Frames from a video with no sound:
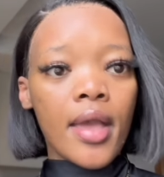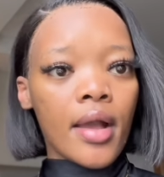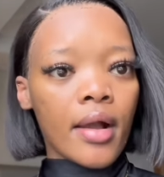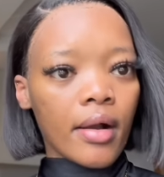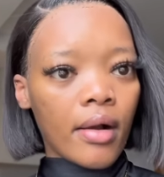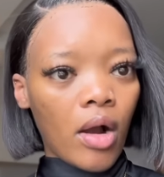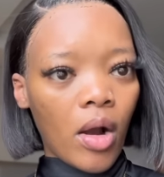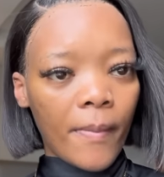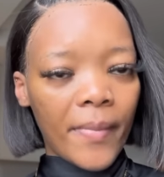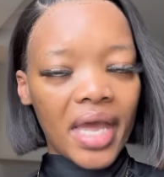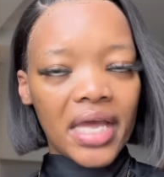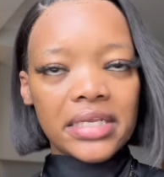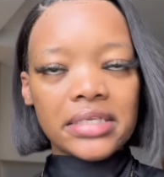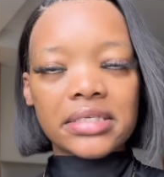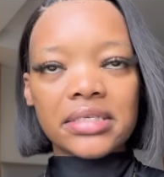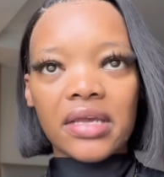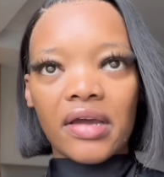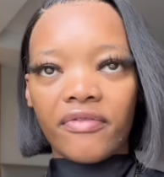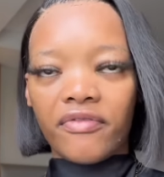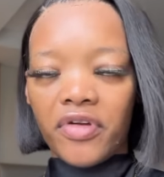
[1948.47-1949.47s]

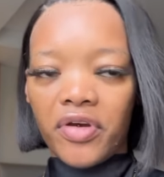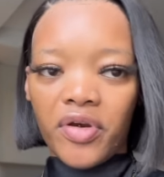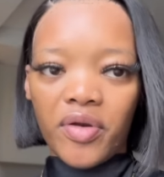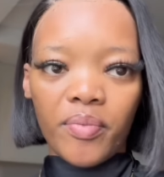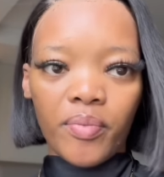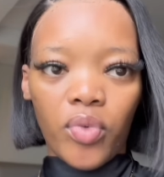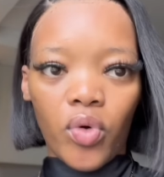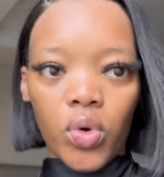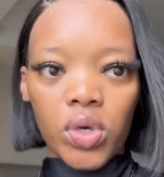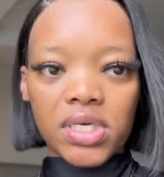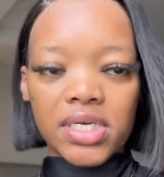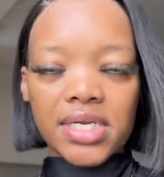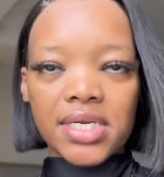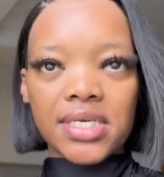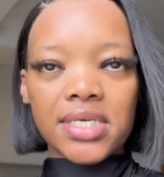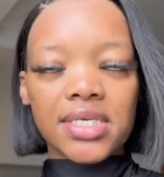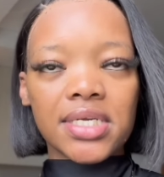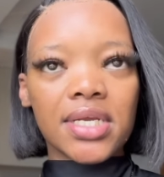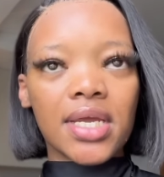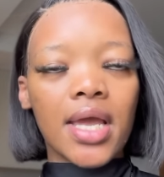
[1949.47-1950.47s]
Comments are very
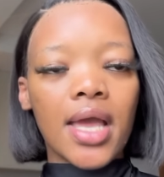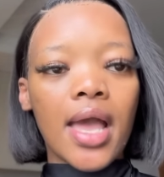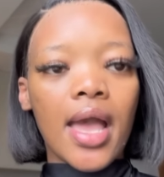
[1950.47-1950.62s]
important,